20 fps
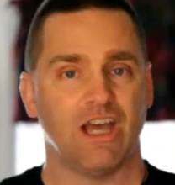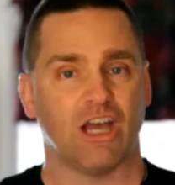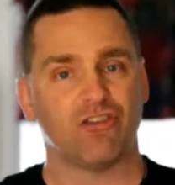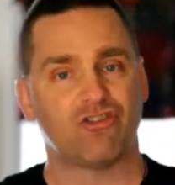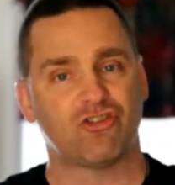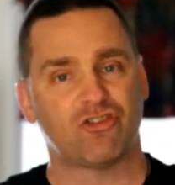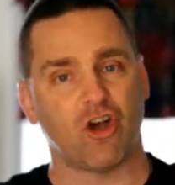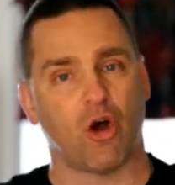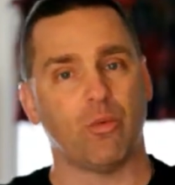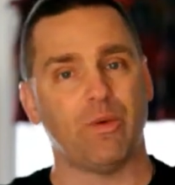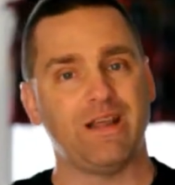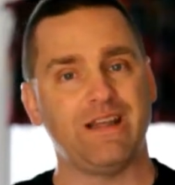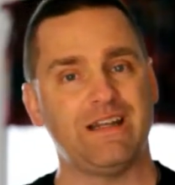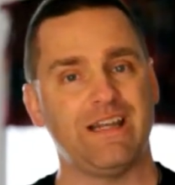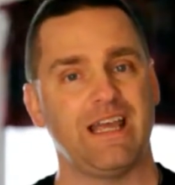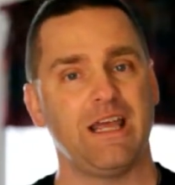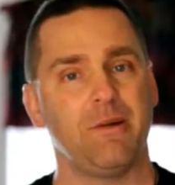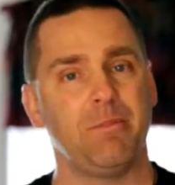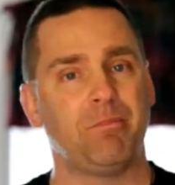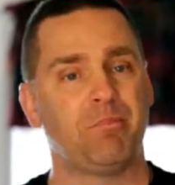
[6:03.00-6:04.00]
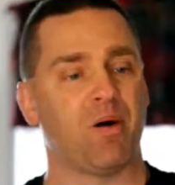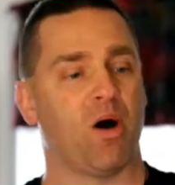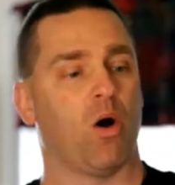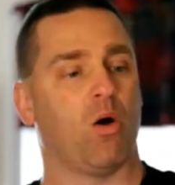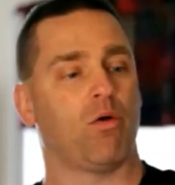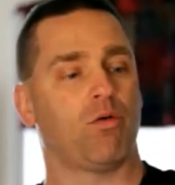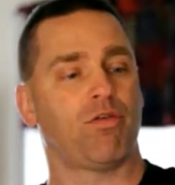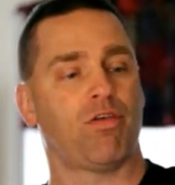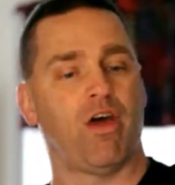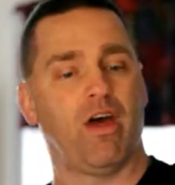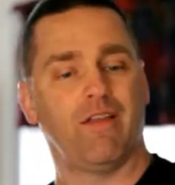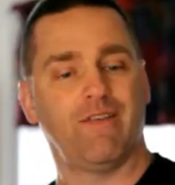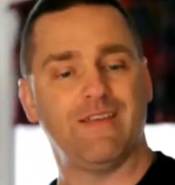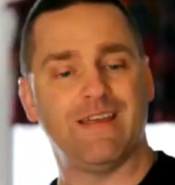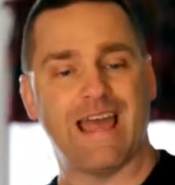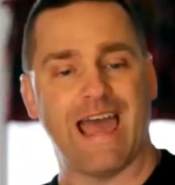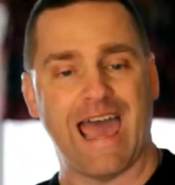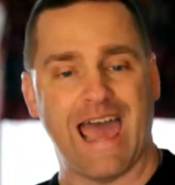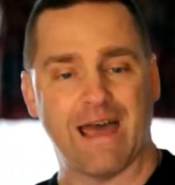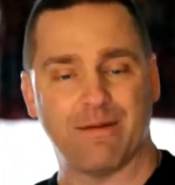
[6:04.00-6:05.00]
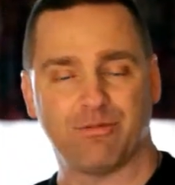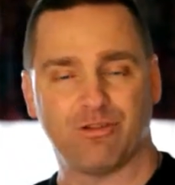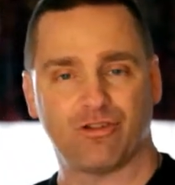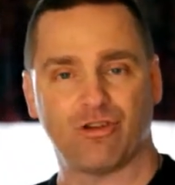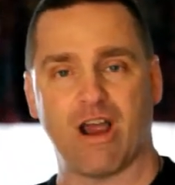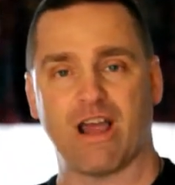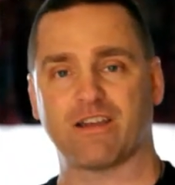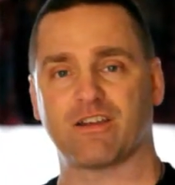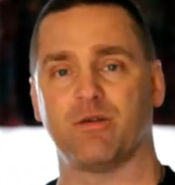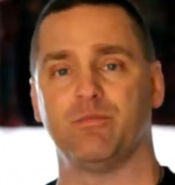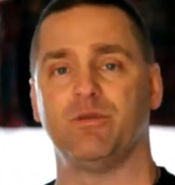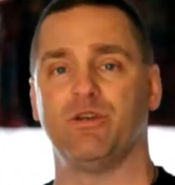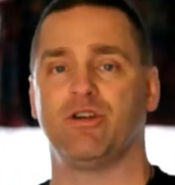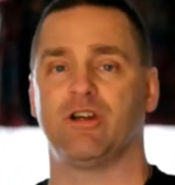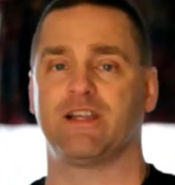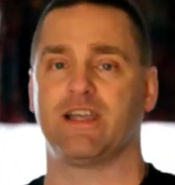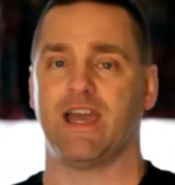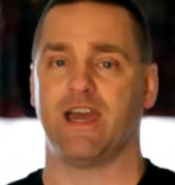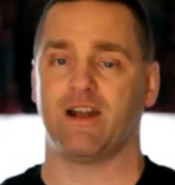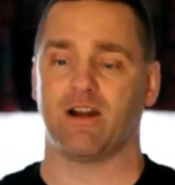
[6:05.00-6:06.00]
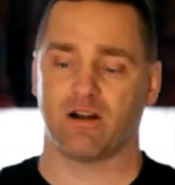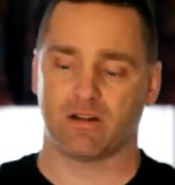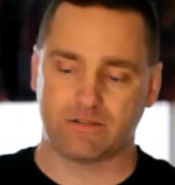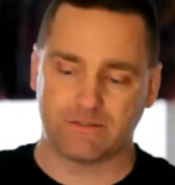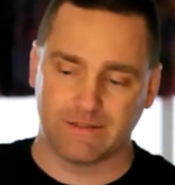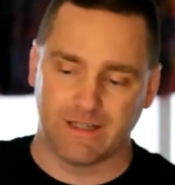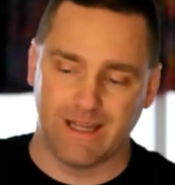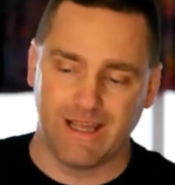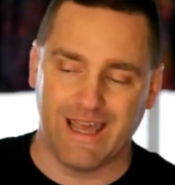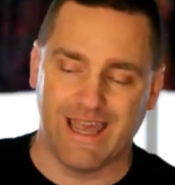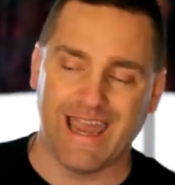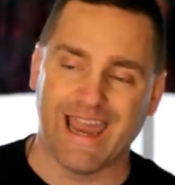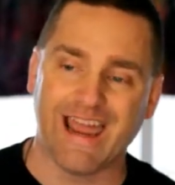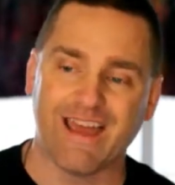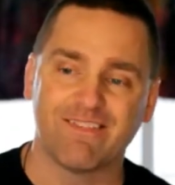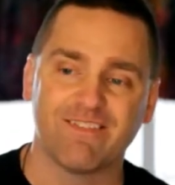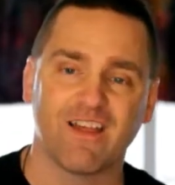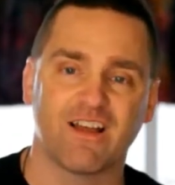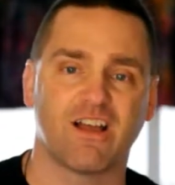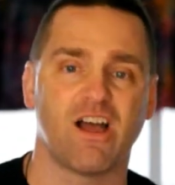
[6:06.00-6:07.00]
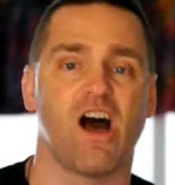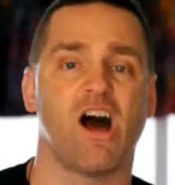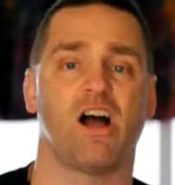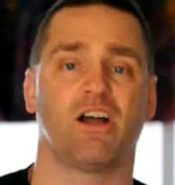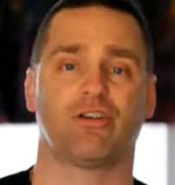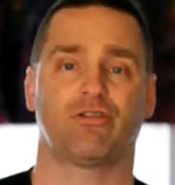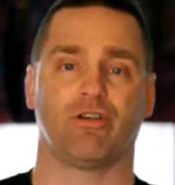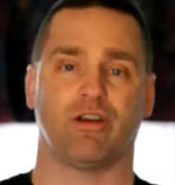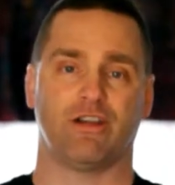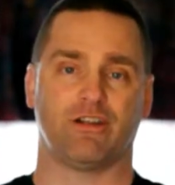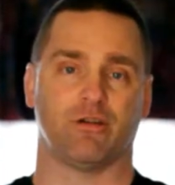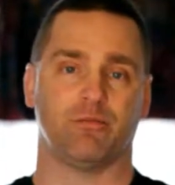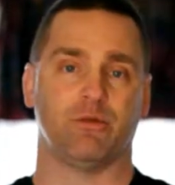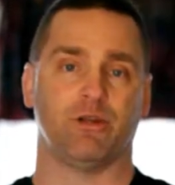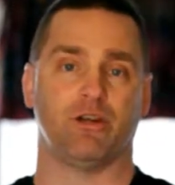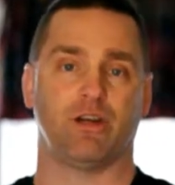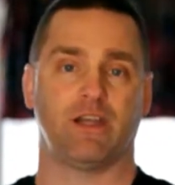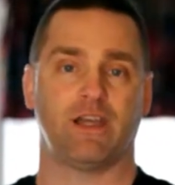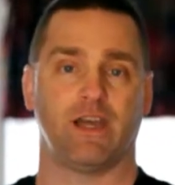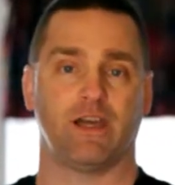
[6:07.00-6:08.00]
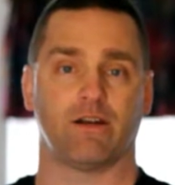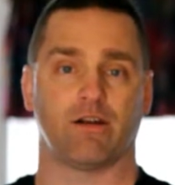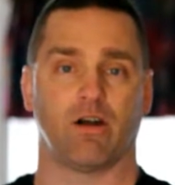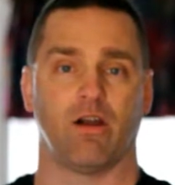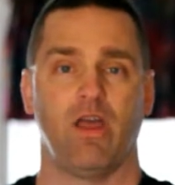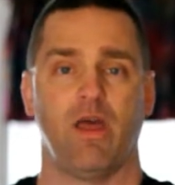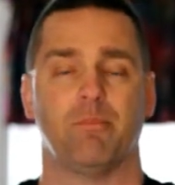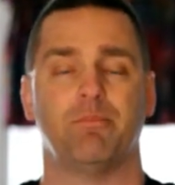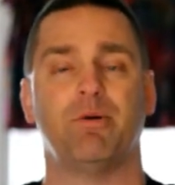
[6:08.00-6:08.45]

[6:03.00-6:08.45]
And so we need both the abstract communicator and the concrete communicator.